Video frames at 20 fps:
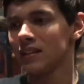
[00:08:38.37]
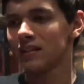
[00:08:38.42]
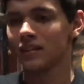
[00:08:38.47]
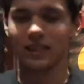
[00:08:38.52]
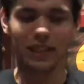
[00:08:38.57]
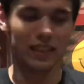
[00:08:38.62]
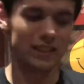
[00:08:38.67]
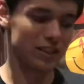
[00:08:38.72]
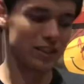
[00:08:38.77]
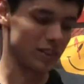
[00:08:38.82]

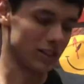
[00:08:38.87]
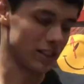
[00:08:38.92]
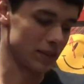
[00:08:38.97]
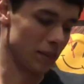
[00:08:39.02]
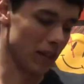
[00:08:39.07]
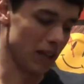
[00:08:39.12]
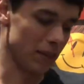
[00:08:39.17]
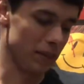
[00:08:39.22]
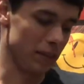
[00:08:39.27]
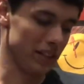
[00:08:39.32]
that's just
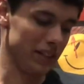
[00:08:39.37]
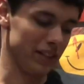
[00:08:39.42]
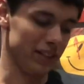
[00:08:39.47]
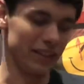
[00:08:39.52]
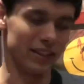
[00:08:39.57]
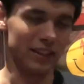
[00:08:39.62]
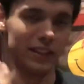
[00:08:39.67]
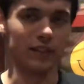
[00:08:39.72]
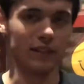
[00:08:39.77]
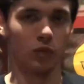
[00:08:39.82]
my opinion,
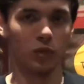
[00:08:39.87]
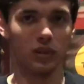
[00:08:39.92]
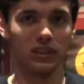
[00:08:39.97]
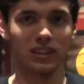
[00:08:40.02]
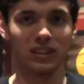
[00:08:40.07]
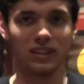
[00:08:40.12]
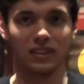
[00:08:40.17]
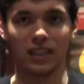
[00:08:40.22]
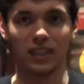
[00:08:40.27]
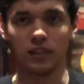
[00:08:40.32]
and everyone's
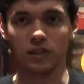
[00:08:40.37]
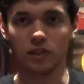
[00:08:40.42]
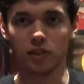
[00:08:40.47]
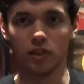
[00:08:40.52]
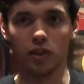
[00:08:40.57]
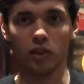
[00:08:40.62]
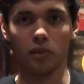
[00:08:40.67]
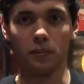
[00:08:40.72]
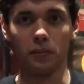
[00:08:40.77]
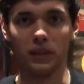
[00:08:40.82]
entitled to their
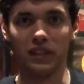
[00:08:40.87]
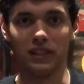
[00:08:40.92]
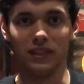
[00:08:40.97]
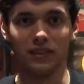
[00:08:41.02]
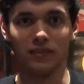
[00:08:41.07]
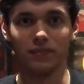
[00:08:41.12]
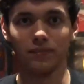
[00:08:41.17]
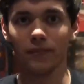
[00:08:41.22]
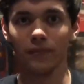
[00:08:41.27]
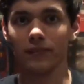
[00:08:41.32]
own opinion.
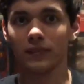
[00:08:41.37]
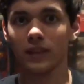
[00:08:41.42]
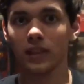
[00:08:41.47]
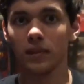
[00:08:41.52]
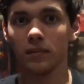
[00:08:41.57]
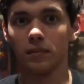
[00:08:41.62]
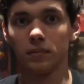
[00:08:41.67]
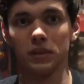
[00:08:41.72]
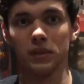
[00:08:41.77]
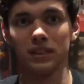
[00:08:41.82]

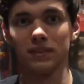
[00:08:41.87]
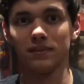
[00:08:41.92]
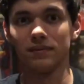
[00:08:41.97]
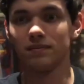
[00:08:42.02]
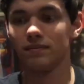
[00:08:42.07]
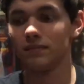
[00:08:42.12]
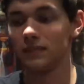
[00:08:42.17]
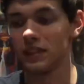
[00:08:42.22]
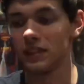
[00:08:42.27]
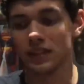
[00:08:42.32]
But,
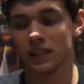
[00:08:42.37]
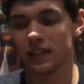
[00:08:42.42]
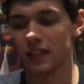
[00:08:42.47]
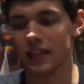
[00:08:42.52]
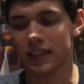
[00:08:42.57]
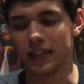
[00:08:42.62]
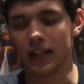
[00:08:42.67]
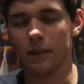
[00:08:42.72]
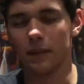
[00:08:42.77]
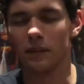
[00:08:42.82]

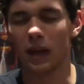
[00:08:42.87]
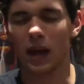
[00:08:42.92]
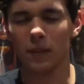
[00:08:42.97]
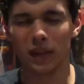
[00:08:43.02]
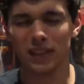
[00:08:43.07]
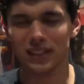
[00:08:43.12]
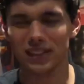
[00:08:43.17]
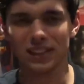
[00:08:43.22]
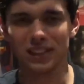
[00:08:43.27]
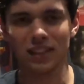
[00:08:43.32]
hey, I
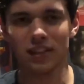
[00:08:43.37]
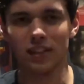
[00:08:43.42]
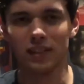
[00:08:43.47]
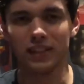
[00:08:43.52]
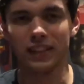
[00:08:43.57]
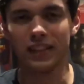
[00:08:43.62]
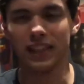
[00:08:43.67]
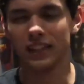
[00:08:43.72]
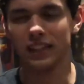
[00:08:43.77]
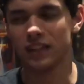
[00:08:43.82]
might see it
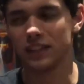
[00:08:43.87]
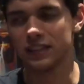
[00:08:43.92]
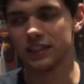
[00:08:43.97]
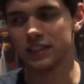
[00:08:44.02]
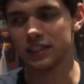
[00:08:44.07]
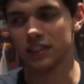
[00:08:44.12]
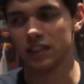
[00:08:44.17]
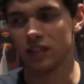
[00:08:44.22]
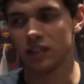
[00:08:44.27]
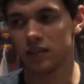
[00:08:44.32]
again on
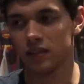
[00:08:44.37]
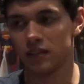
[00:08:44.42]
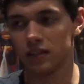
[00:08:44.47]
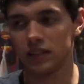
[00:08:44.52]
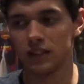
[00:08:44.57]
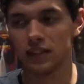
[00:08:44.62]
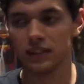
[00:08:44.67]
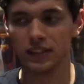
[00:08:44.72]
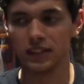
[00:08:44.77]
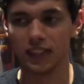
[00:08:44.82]

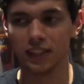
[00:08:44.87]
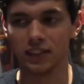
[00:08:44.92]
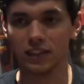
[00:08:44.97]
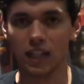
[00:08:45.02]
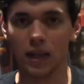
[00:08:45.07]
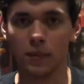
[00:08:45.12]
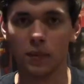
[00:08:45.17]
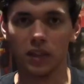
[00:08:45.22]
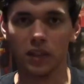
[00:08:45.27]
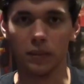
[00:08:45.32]
a second
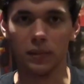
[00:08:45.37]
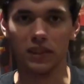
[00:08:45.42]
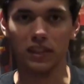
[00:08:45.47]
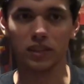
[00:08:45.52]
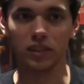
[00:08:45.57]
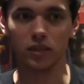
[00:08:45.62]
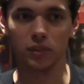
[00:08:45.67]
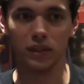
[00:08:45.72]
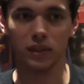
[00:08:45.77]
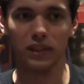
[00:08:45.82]
time on the big
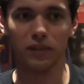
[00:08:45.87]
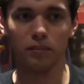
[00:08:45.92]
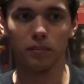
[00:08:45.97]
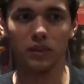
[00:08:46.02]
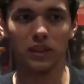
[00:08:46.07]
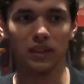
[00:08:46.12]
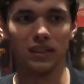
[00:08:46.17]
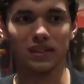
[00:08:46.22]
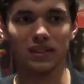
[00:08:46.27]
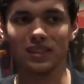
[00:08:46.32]
screen,
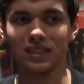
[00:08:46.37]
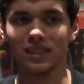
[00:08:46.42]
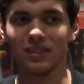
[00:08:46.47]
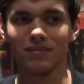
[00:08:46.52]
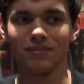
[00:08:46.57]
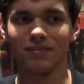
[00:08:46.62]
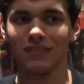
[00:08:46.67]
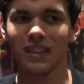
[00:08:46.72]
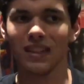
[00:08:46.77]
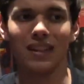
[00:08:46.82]
but,
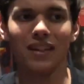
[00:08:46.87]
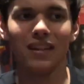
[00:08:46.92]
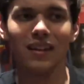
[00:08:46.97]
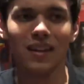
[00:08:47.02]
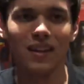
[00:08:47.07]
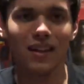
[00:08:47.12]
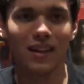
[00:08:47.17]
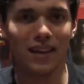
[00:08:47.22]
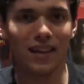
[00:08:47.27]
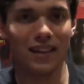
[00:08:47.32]

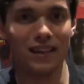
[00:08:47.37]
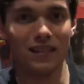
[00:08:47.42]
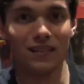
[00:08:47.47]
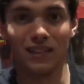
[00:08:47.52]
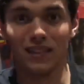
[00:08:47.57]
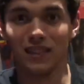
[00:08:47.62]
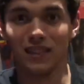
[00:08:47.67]
hey,